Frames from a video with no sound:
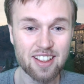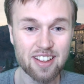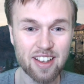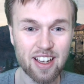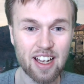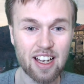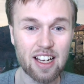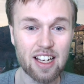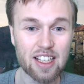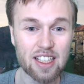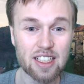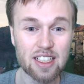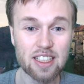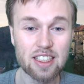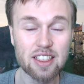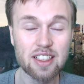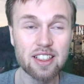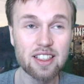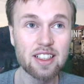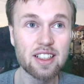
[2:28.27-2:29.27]
Can
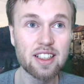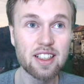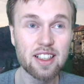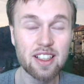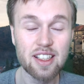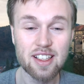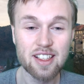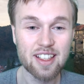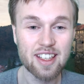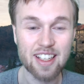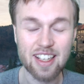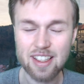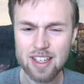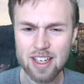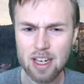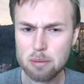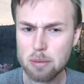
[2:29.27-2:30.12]
I think